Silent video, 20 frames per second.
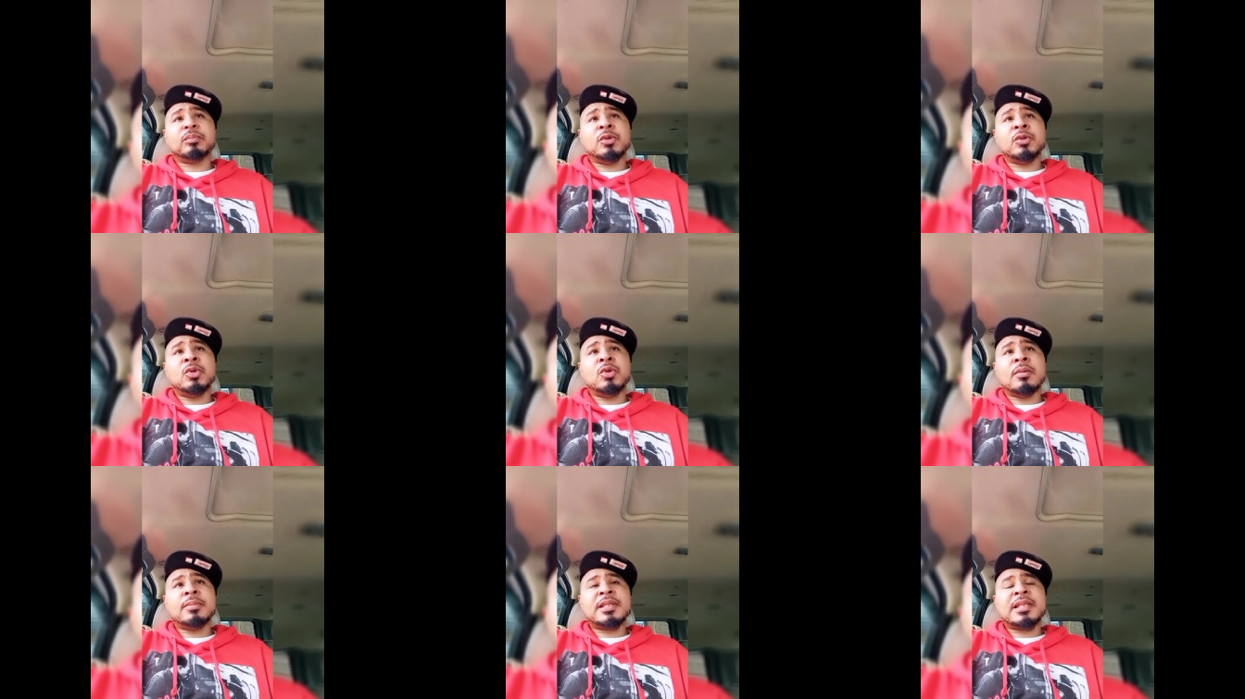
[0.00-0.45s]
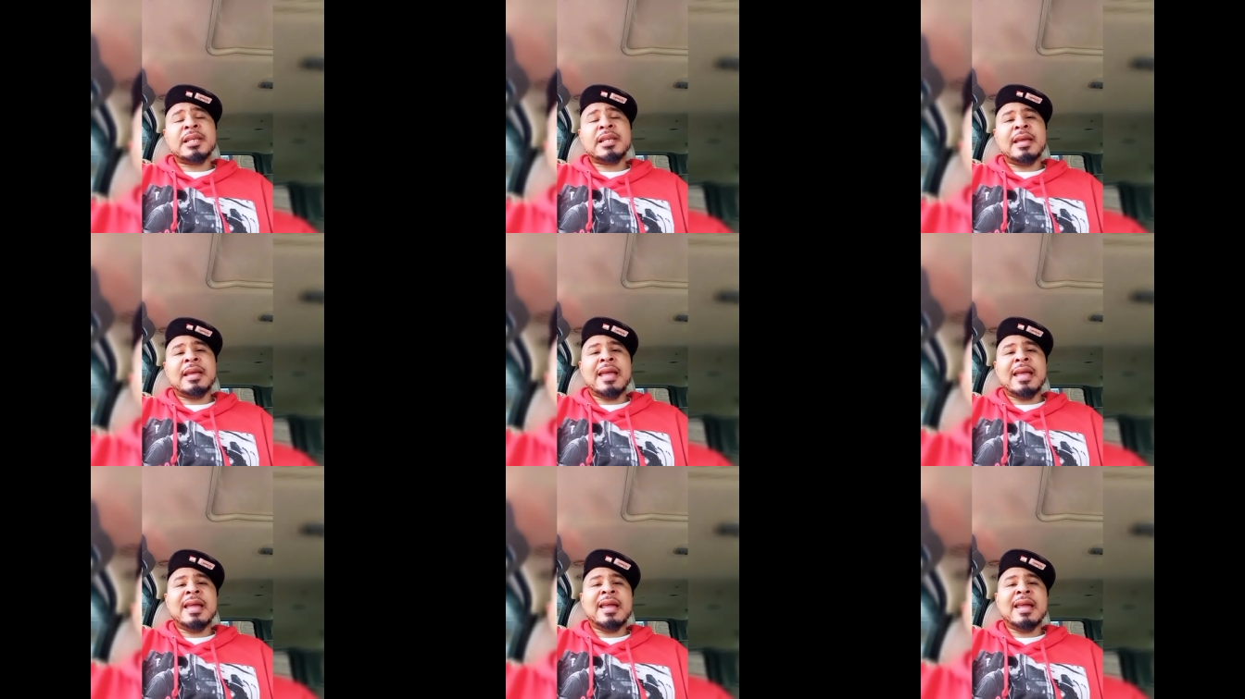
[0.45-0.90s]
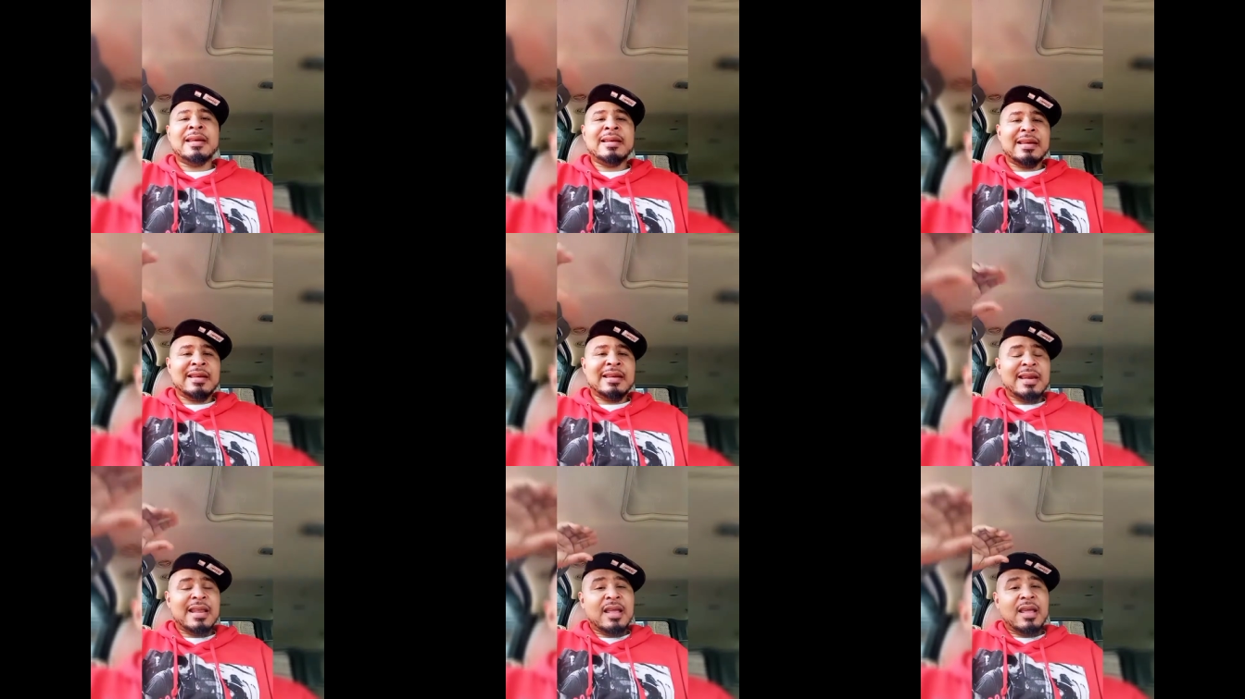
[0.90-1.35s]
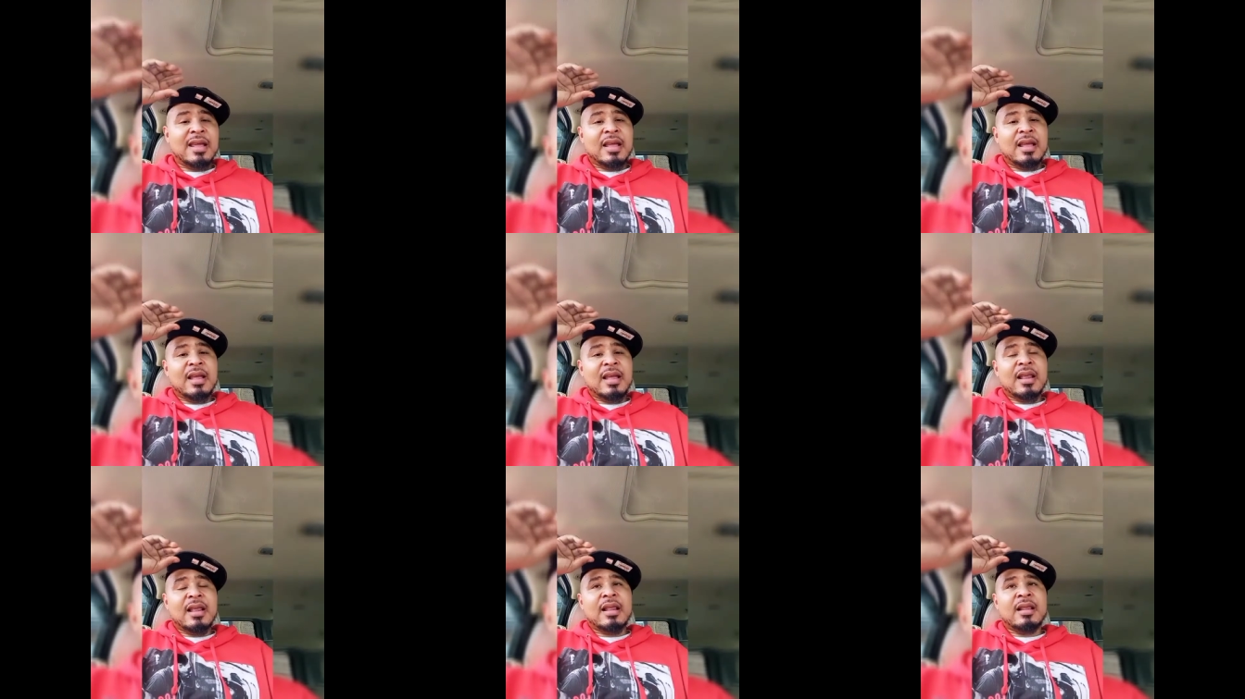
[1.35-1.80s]
you know what I'm saying? And
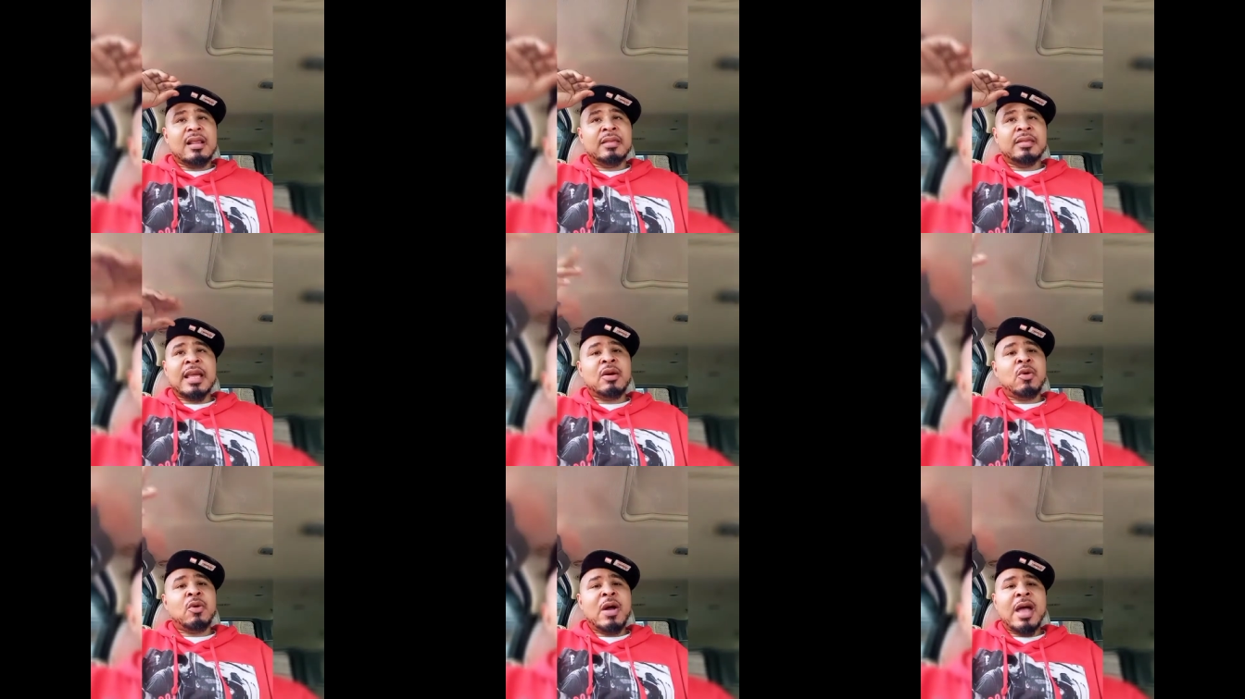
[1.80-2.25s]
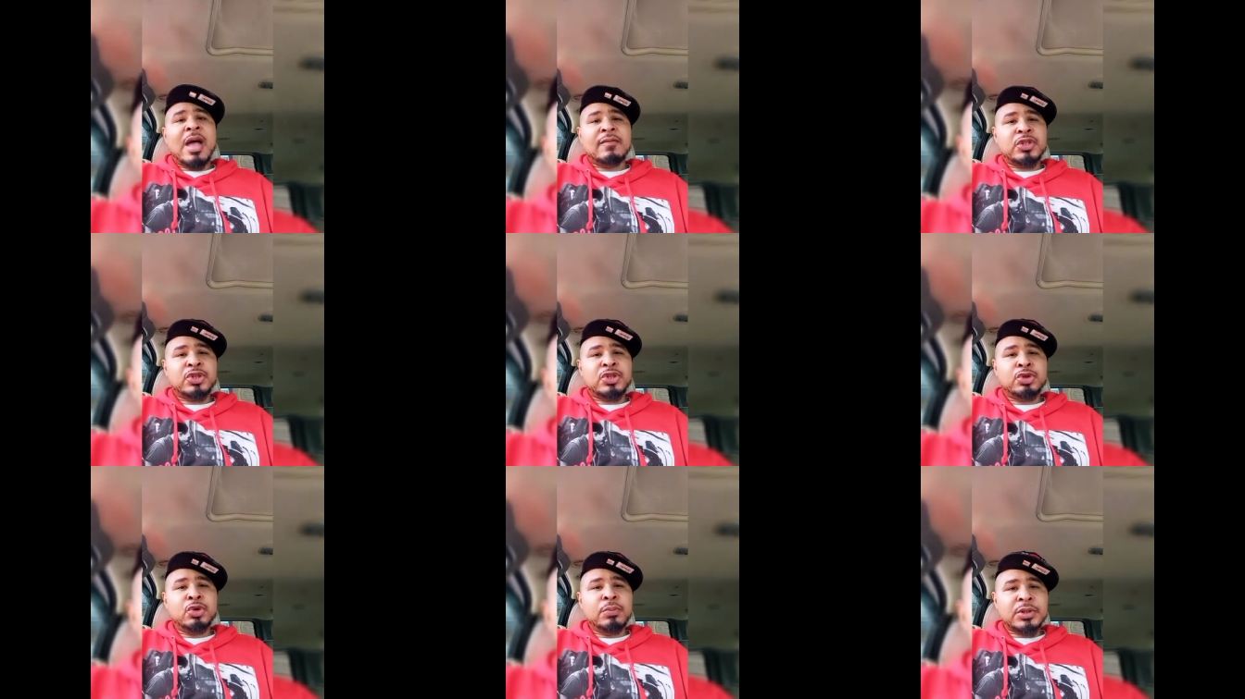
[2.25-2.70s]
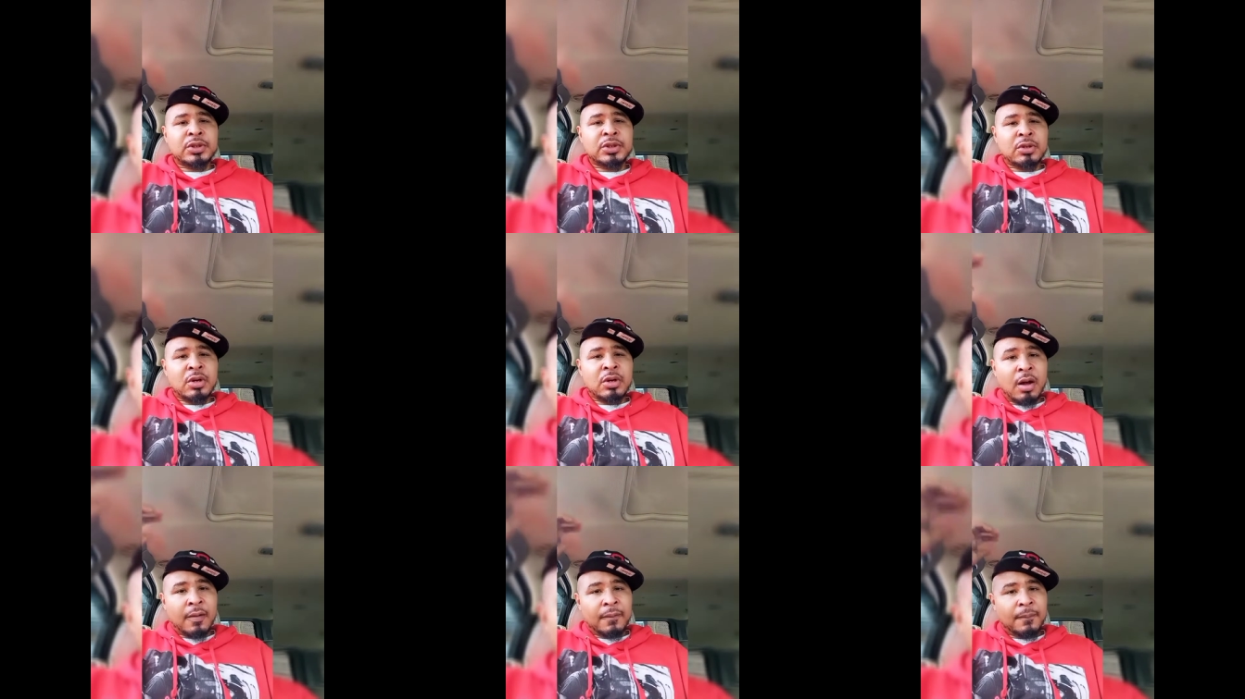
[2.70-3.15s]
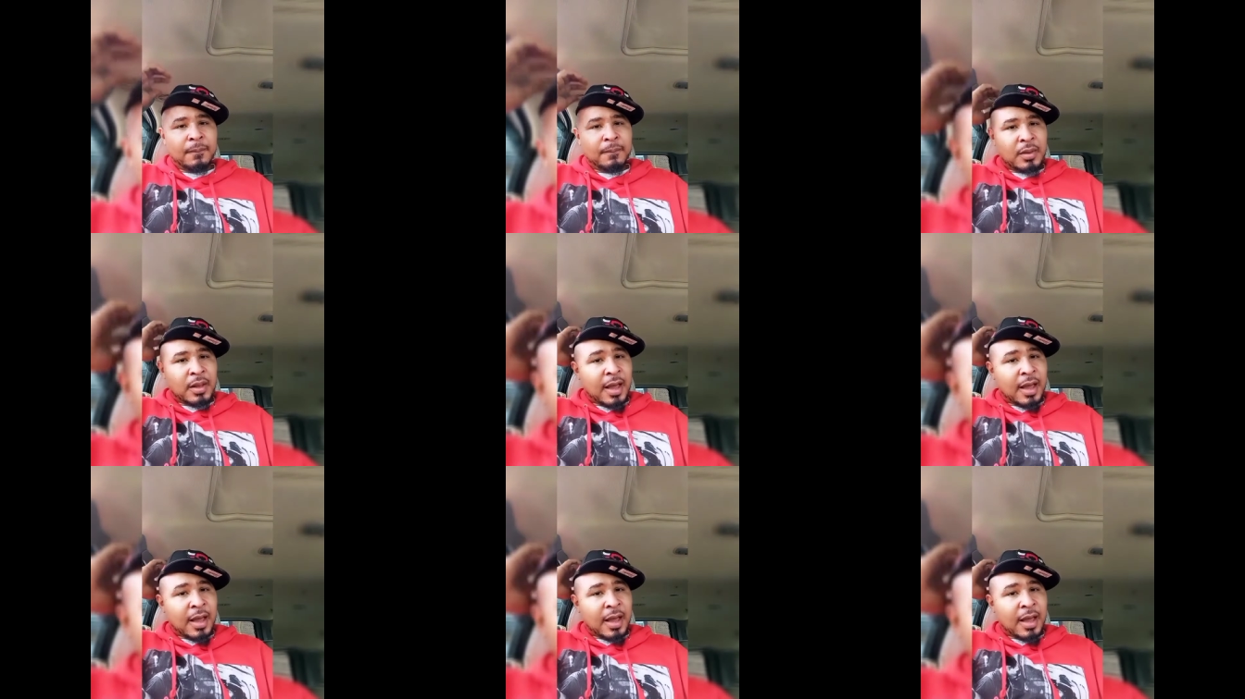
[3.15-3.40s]
they don't have a superstar.